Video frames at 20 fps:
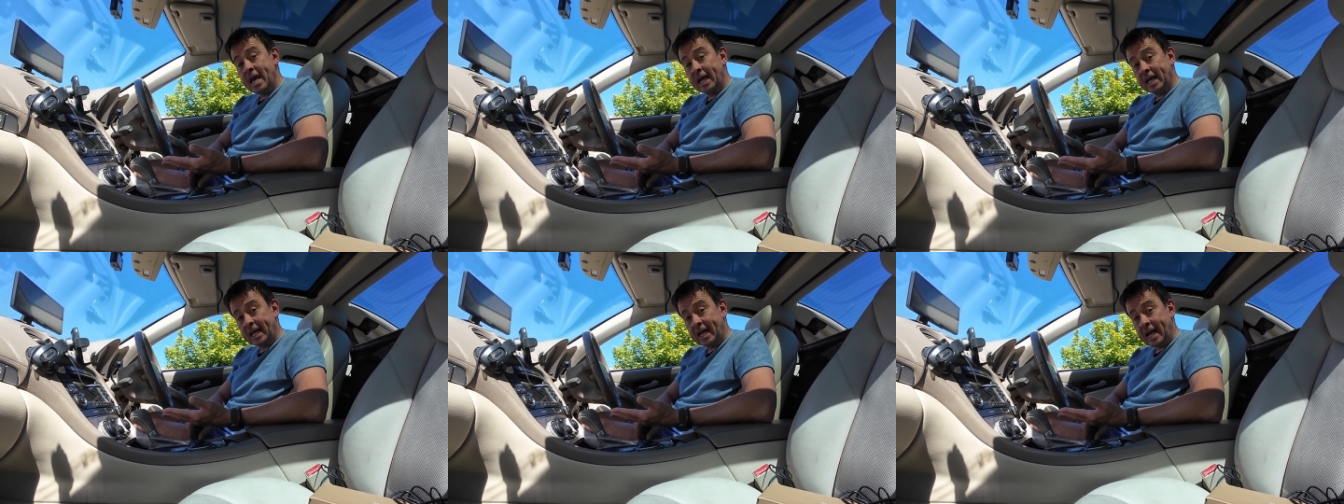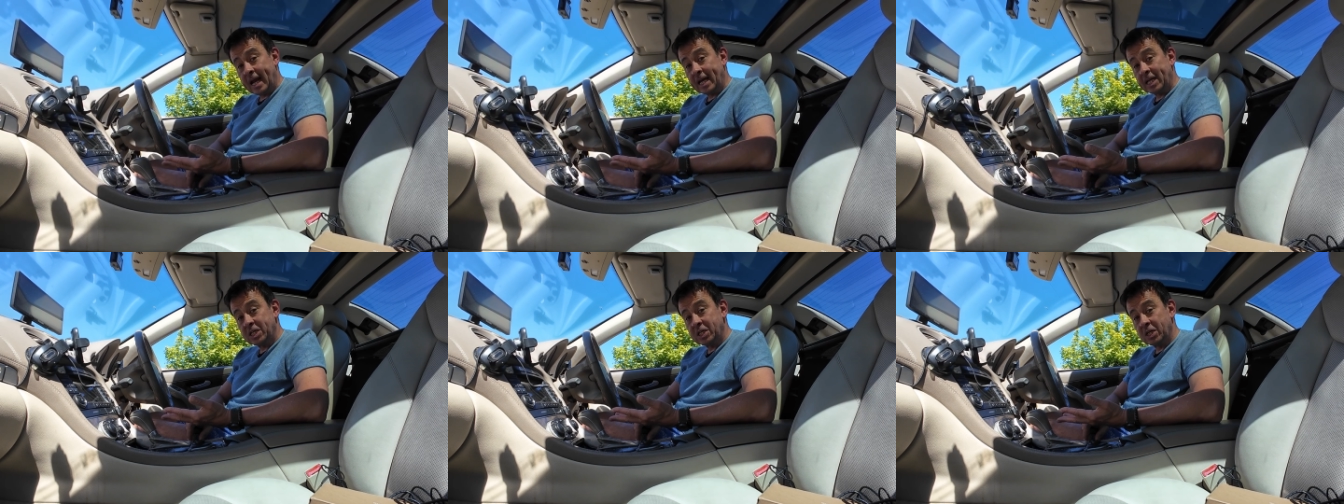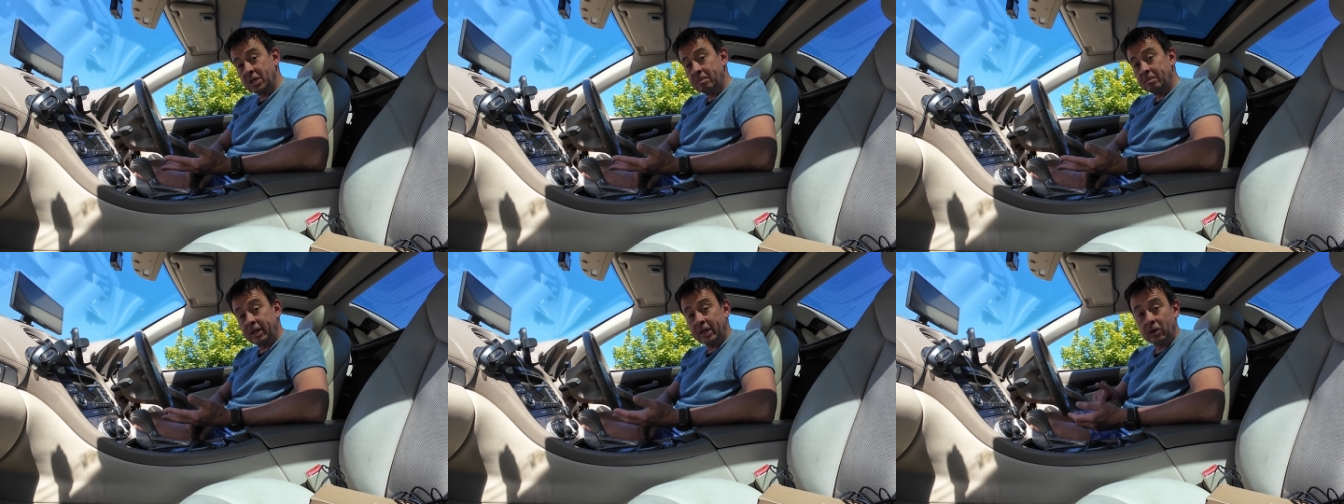
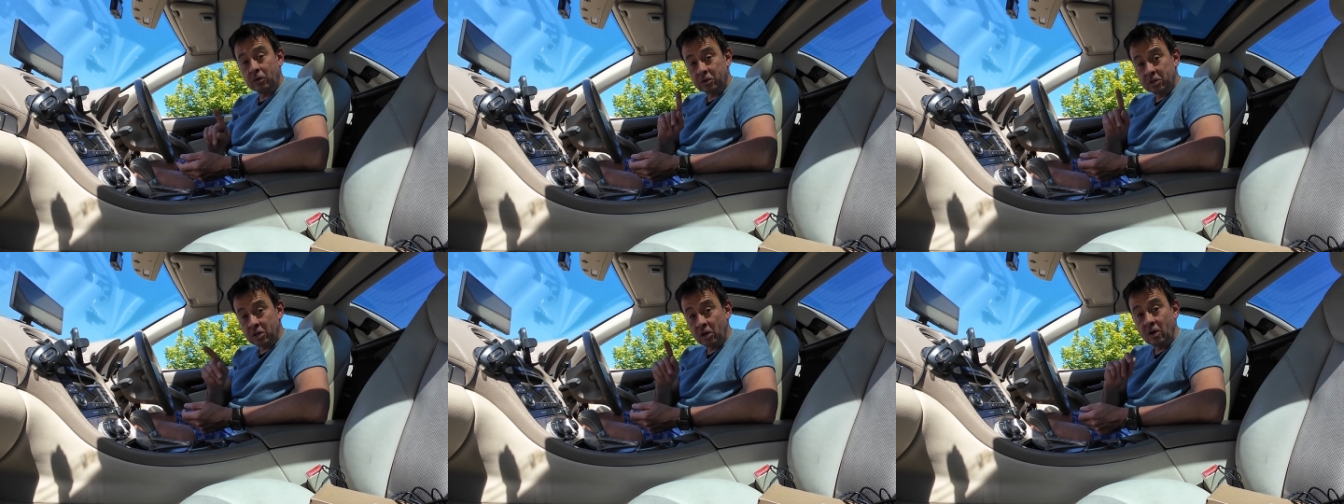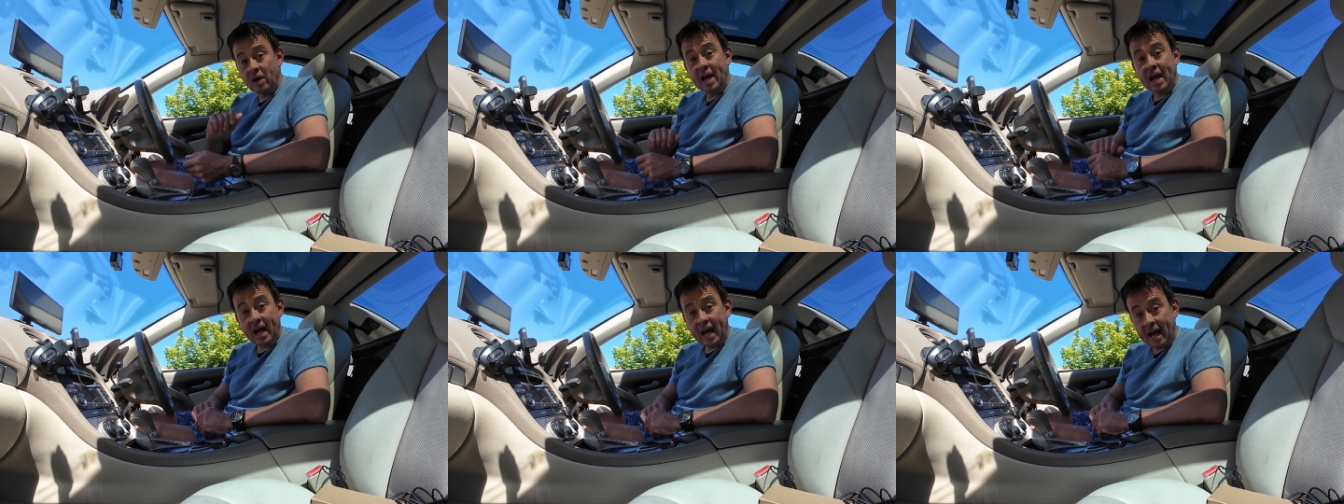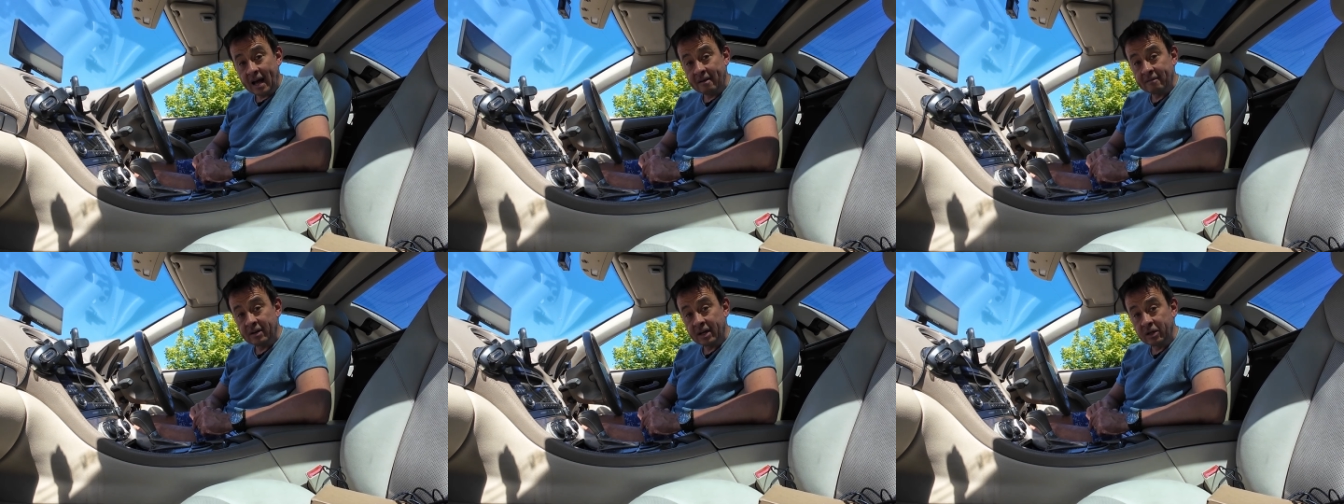connection, but I also
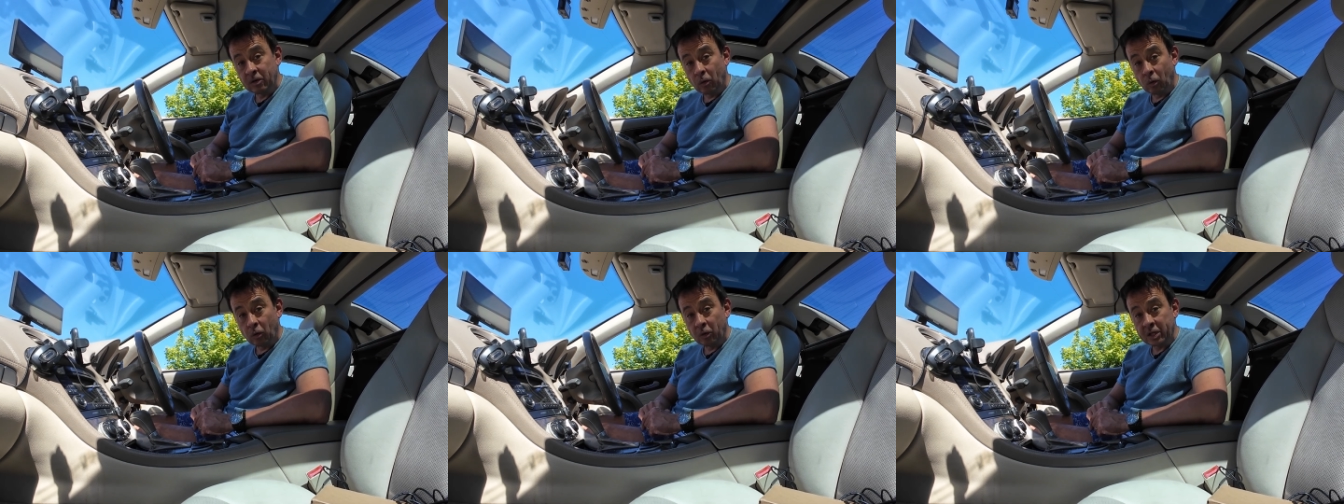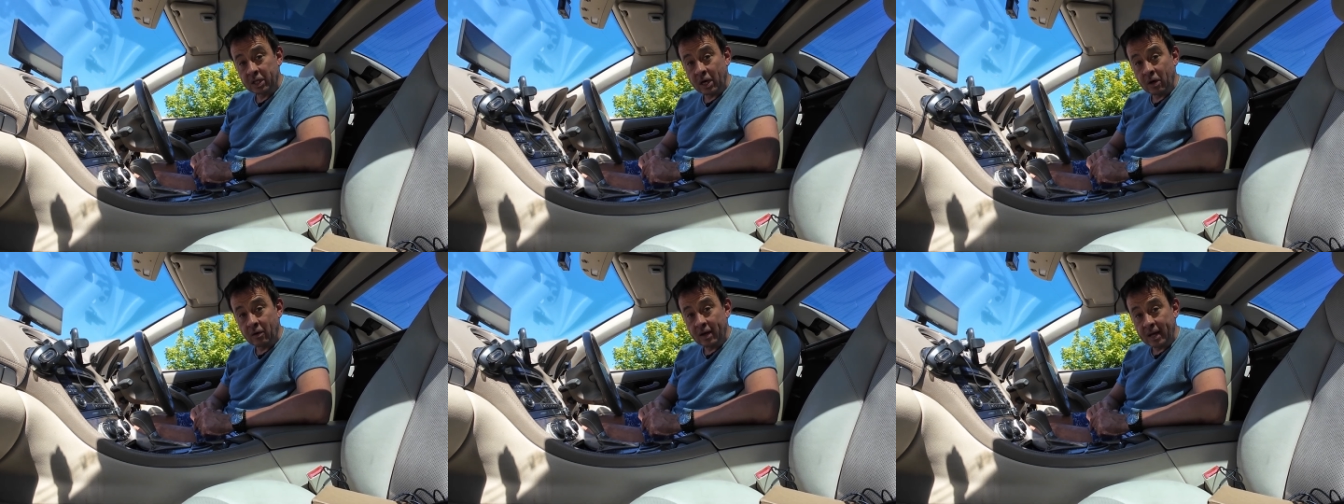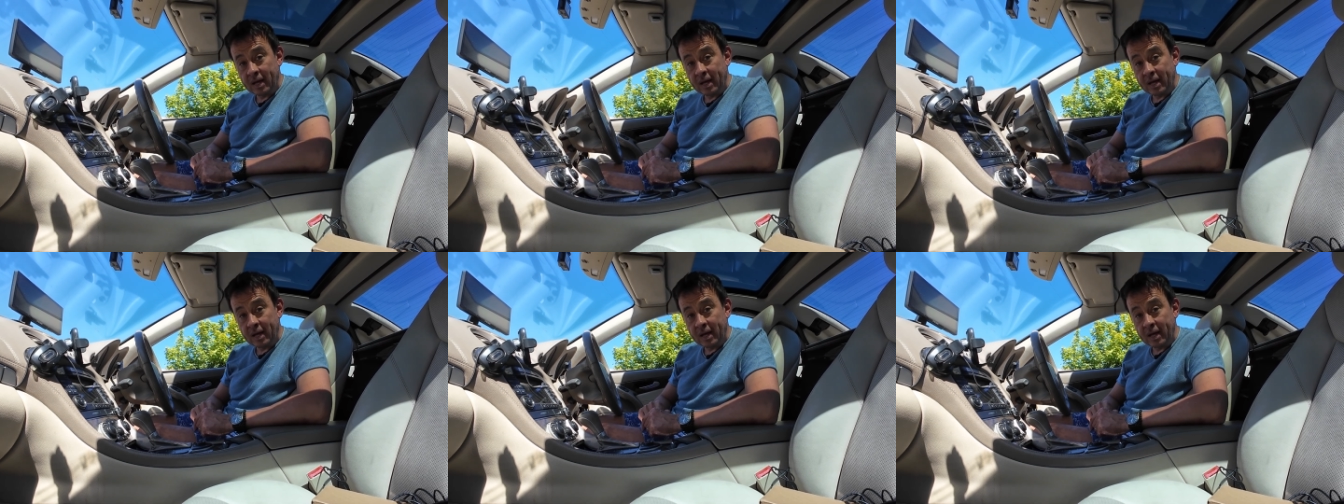have an audio